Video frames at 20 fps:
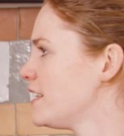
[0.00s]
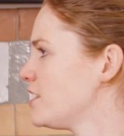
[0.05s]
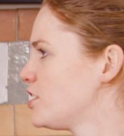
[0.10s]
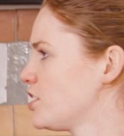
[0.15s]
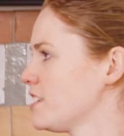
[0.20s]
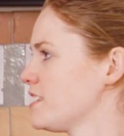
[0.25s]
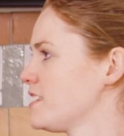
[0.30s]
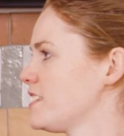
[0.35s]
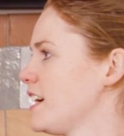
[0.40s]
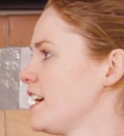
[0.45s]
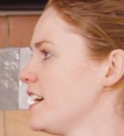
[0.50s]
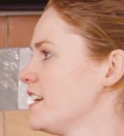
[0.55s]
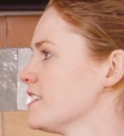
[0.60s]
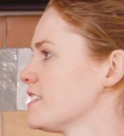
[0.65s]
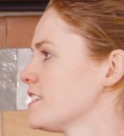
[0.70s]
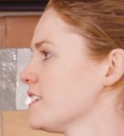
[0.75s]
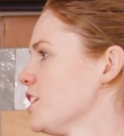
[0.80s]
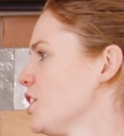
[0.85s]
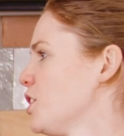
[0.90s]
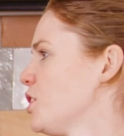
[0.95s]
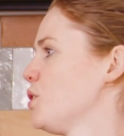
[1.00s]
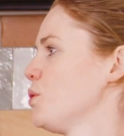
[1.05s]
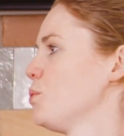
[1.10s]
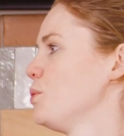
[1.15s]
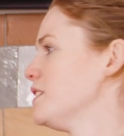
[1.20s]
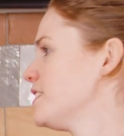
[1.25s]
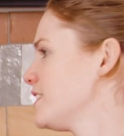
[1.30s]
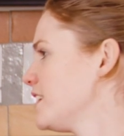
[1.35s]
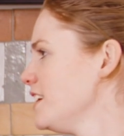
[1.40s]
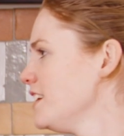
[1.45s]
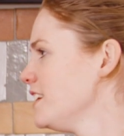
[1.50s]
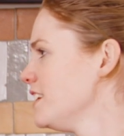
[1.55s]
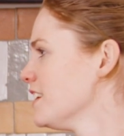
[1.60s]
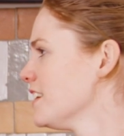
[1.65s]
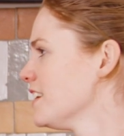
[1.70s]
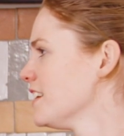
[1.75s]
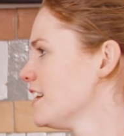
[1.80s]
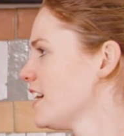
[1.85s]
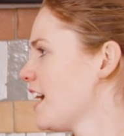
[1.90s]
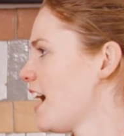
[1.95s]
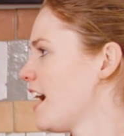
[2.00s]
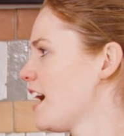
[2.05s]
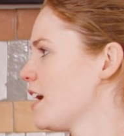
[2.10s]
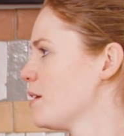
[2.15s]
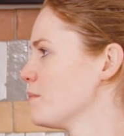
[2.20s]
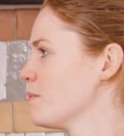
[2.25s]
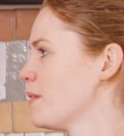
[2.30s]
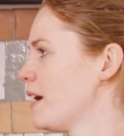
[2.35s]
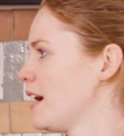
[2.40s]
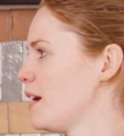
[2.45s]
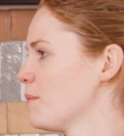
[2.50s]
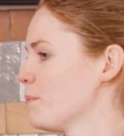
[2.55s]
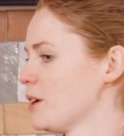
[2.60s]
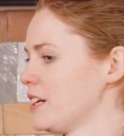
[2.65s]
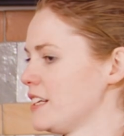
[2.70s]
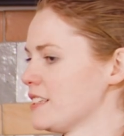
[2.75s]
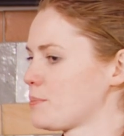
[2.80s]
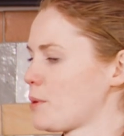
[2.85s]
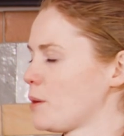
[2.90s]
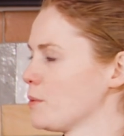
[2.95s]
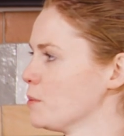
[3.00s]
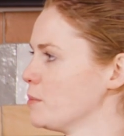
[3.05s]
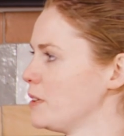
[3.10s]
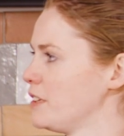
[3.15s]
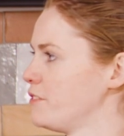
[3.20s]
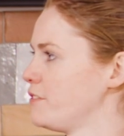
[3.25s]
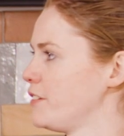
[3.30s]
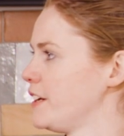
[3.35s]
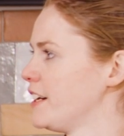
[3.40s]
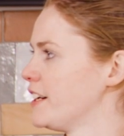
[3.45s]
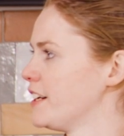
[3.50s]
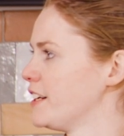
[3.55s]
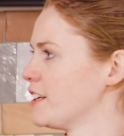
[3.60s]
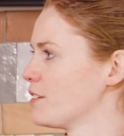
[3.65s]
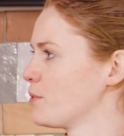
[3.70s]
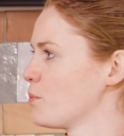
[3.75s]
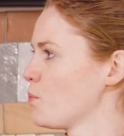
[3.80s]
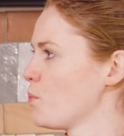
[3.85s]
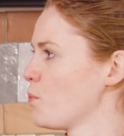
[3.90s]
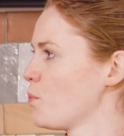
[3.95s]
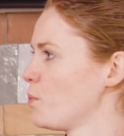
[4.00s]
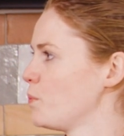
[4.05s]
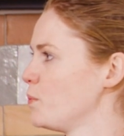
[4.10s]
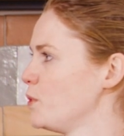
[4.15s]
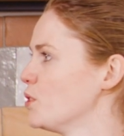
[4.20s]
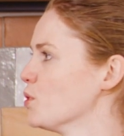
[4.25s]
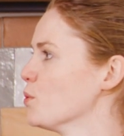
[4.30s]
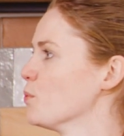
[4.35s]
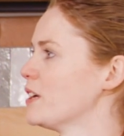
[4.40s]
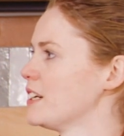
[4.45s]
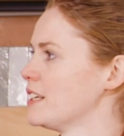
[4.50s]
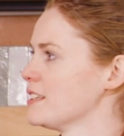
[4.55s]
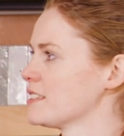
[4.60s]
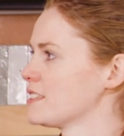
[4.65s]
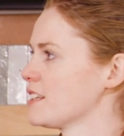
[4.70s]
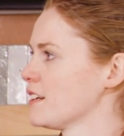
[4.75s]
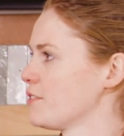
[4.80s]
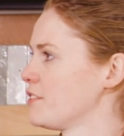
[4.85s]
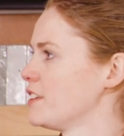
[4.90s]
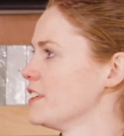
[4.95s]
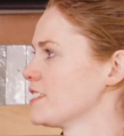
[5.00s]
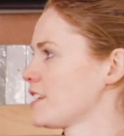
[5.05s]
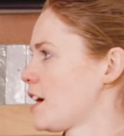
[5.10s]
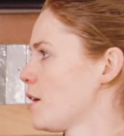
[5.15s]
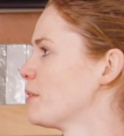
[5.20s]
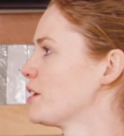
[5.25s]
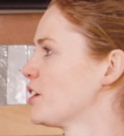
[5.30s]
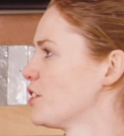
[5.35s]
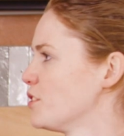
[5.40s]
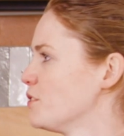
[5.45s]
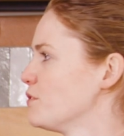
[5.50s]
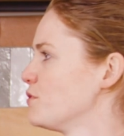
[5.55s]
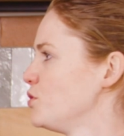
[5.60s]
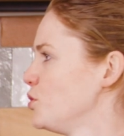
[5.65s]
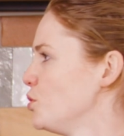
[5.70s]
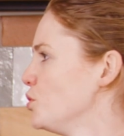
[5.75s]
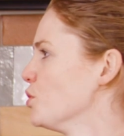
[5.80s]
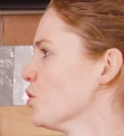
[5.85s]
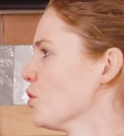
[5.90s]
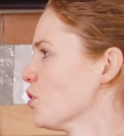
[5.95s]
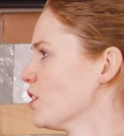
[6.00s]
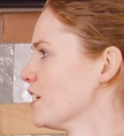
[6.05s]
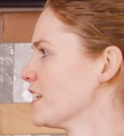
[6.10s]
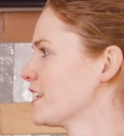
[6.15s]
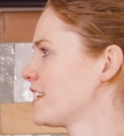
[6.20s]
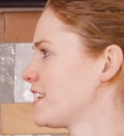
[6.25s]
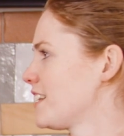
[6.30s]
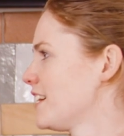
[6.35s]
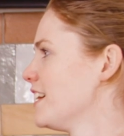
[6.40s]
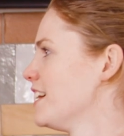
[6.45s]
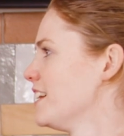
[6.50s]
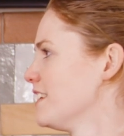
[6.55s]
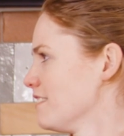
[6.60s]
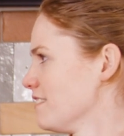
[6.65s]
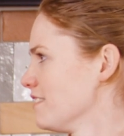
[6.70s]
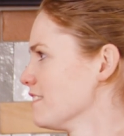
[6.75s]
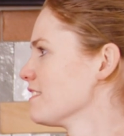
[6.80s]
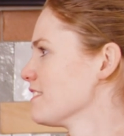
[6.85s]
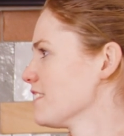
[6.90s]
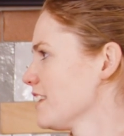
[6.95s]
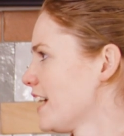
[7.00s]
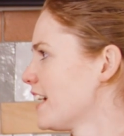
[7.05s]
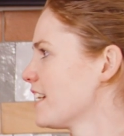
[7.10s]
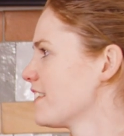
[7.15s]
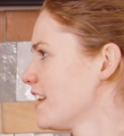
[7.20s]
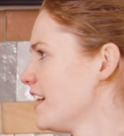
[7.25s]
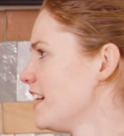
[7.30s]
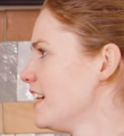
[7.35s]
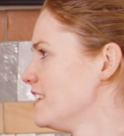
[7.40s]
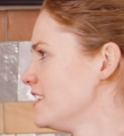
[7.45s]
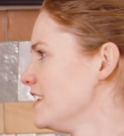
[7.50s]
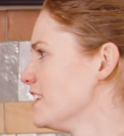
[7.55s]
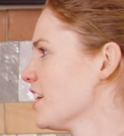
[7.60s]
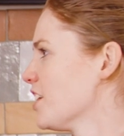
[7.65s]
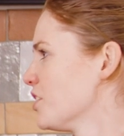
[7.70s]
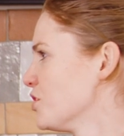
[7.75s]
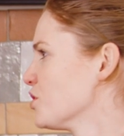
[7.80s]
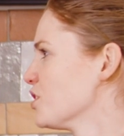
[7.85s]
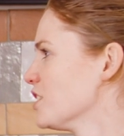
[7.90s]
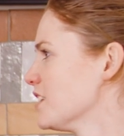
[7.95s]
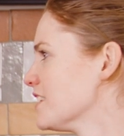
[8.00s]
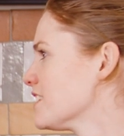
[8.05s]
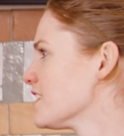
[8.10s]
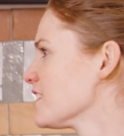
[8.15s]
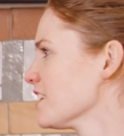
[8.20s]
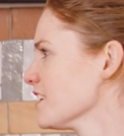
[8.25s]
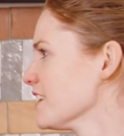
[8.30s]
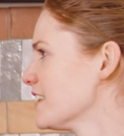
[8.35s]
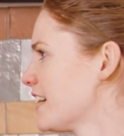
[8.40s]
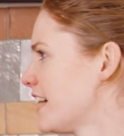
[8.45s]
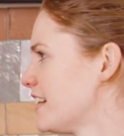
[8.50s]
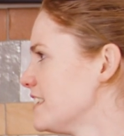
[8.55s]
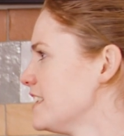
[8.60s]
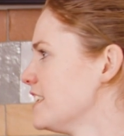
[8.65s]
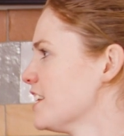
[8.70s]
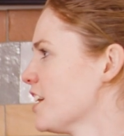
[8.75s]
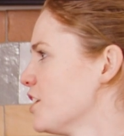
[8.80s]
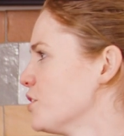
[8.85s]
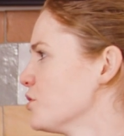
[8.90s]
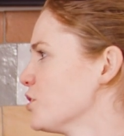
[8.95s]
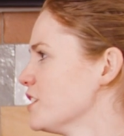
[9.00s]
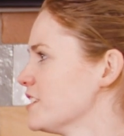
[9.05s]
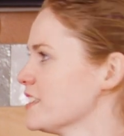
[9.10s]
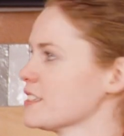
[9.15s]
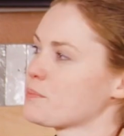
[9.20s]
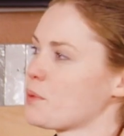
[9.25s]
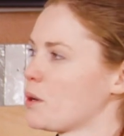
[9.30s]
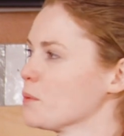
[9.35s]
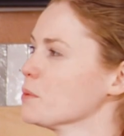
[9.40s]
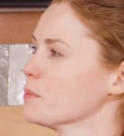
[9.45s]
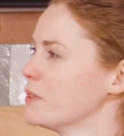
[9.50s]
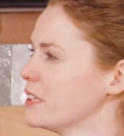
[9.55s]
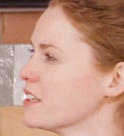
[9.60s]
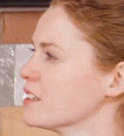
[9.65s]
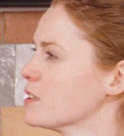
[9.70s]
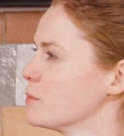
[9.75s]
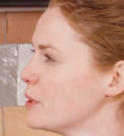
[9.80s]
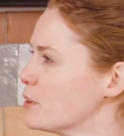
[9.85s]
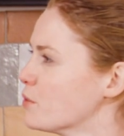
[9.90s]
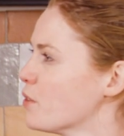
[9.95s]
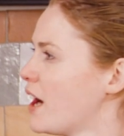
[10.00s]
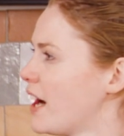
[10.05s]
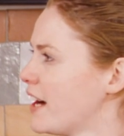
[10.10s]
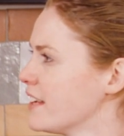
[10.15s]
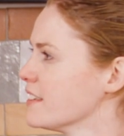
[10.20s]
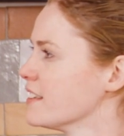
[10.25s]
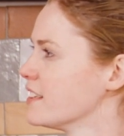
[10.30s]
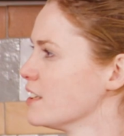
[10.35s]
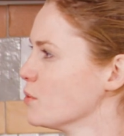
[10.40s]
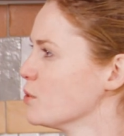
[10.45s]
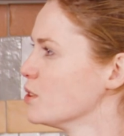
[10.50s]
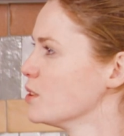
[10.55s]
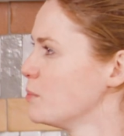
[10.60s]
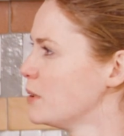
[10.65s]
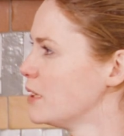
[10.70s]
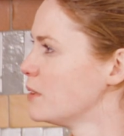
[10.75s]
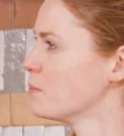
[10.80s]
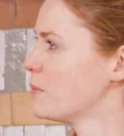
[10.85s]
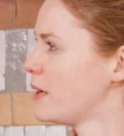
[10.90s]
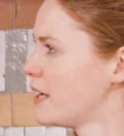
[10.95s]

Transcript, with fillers: it just says whiskey um, but it's probably fair, you know, when it's stuff that's coming out of New York in like the 1800s, early 1900s, it's probably going to be rye that it would have been